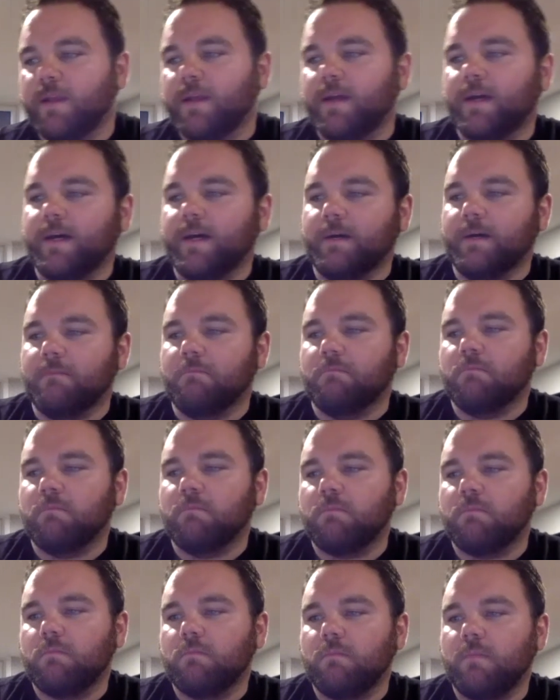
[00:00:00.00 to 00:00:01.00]
And
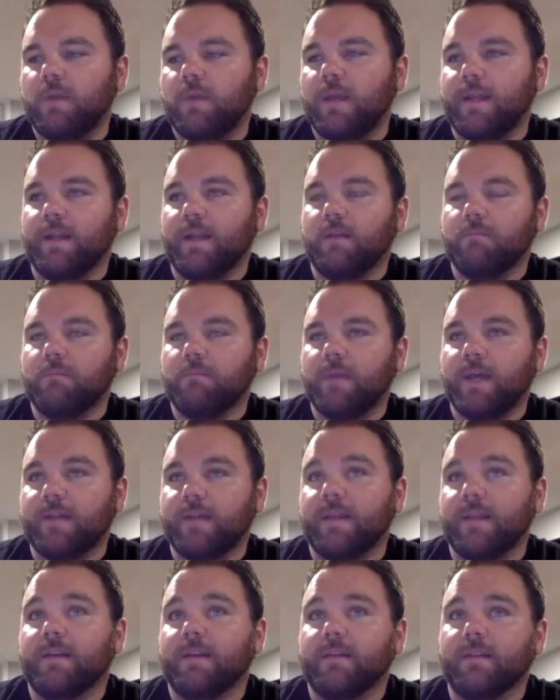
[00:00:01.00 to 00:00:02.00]
then at
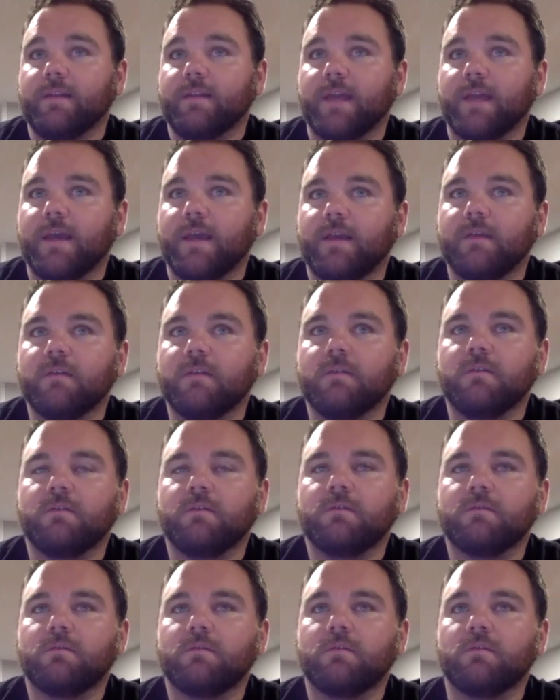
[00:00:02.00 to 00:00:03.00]
the end of the day,
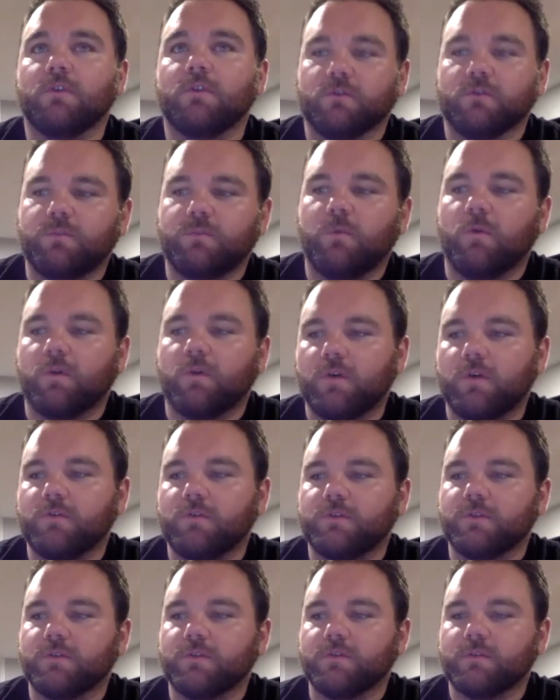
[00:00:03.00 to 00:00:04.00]
those sport
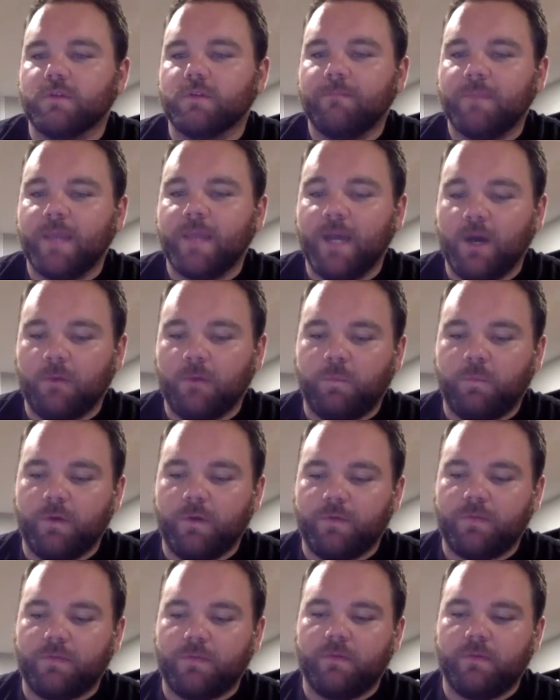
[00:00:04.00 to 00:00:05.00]
coaches help
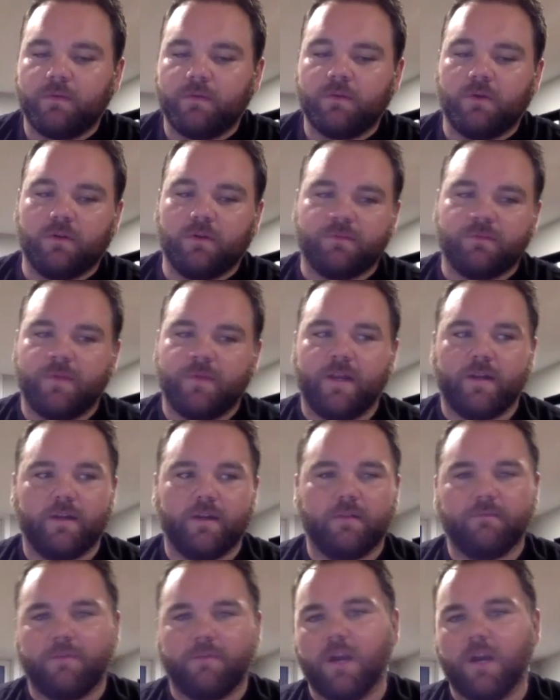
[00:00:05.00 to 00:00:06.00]
with cultivating an
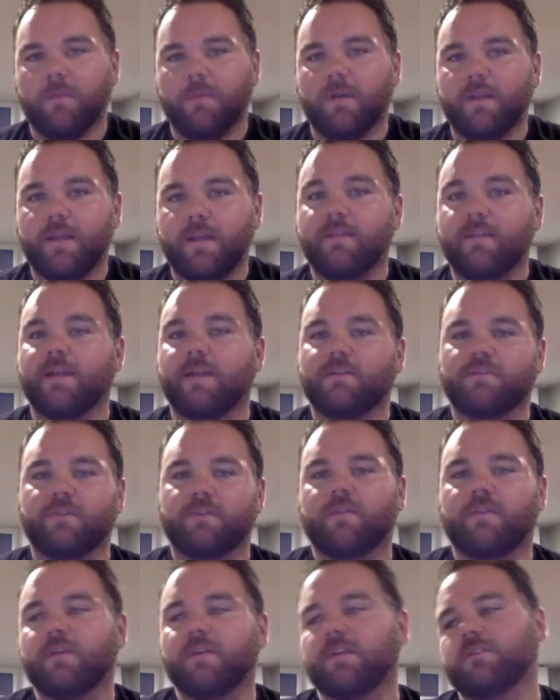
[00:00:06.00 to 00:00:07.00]
environment in that
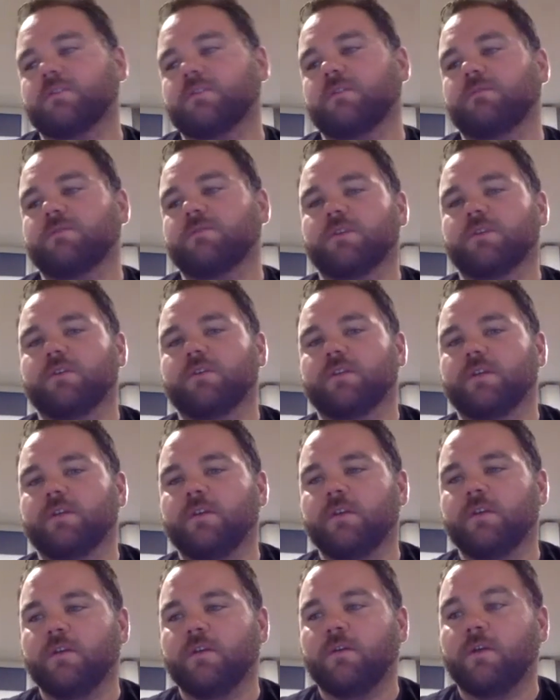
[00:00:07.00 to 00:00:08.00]
strength conditioning facility,
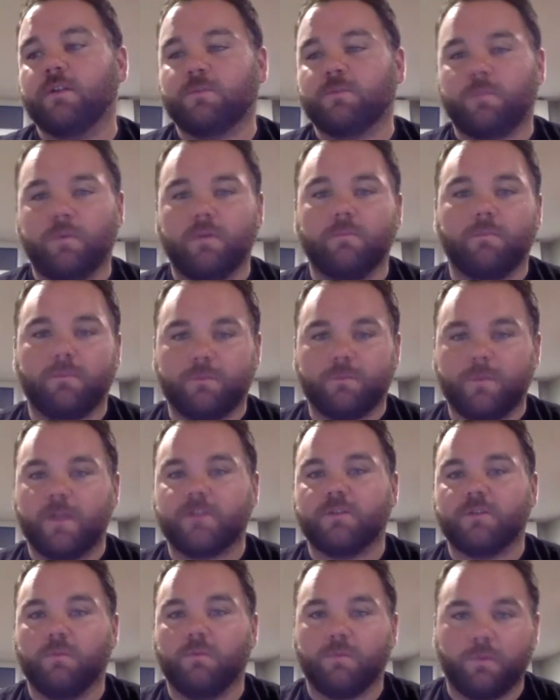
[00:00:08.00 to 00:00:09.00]

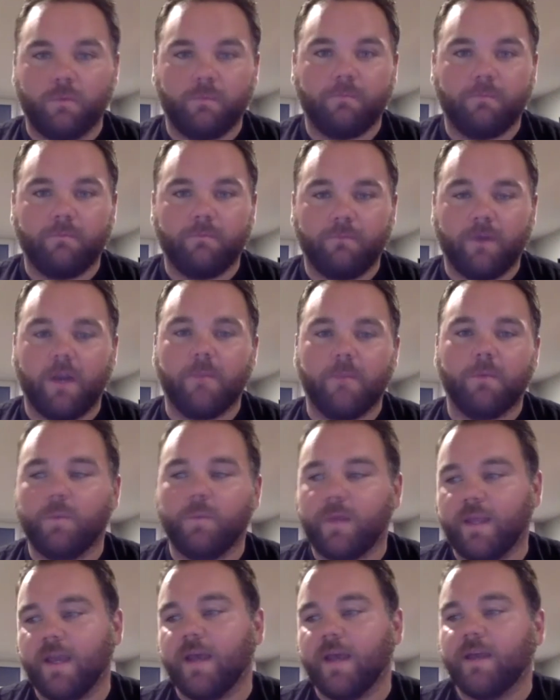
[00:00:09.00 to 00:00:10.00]
especially with the environment
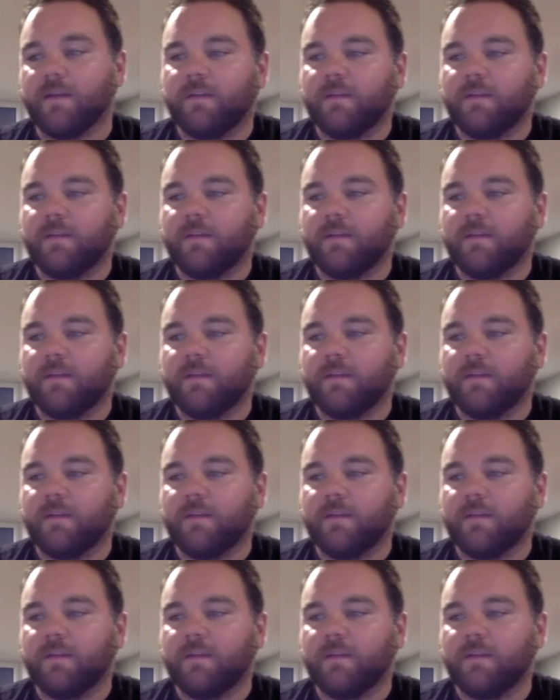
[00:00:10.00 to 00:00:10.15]
we had.